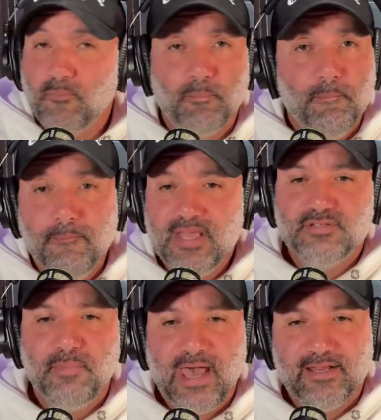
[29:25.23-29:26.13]

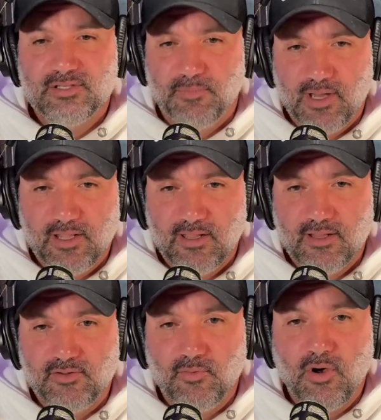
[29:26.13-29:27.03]
mismanage money and do